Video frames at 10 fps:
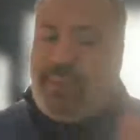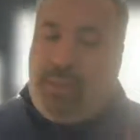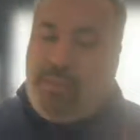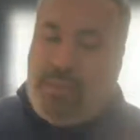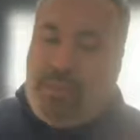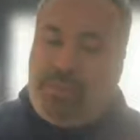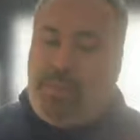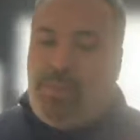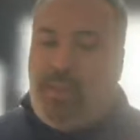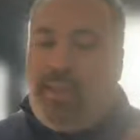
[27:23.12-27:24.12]
that balance
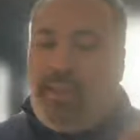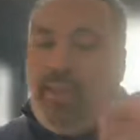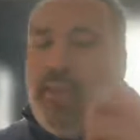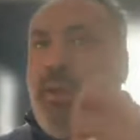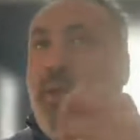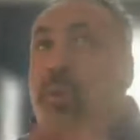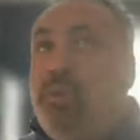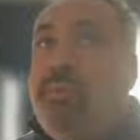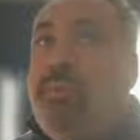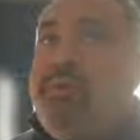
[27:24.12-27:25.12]
between
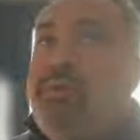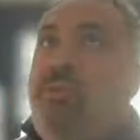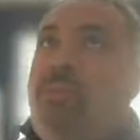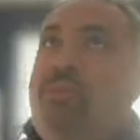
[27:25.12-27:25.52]
automation through